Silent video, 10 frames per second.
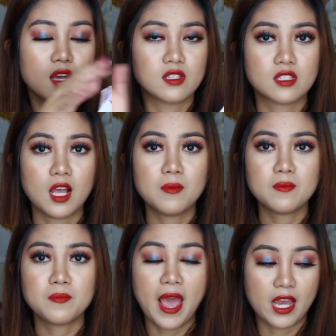
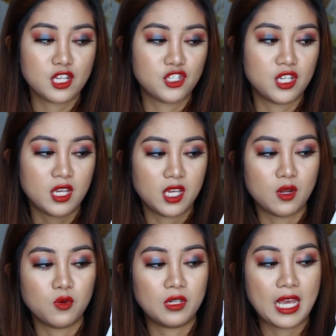Some packaging it
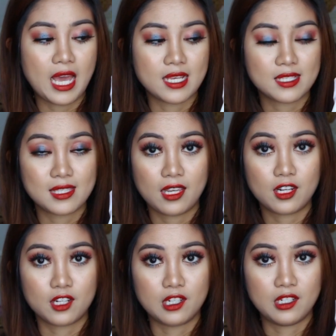only has
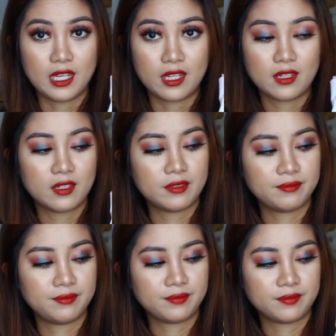thicker like
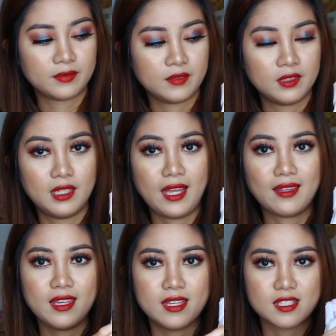
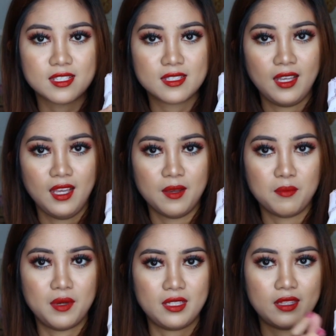this,
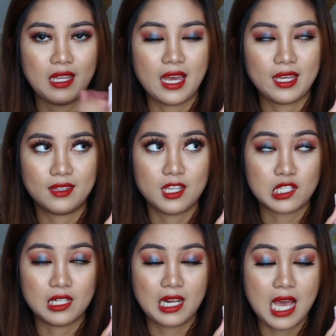but that
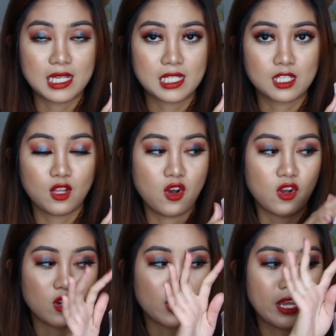doesn't last
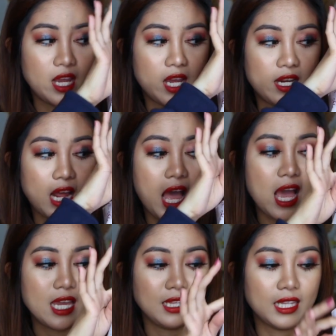long, and
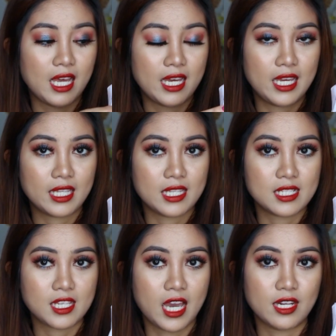I like
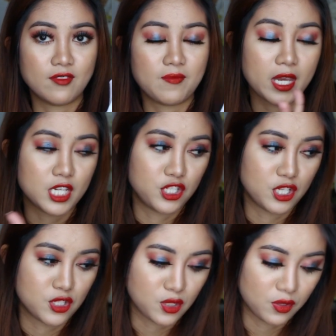this kind of
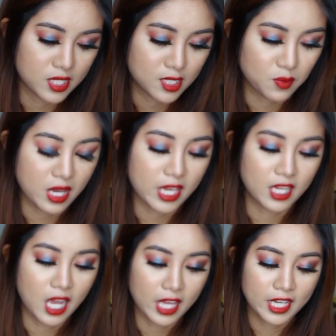packaging, so that's why I
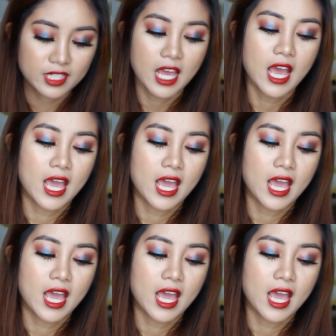got it.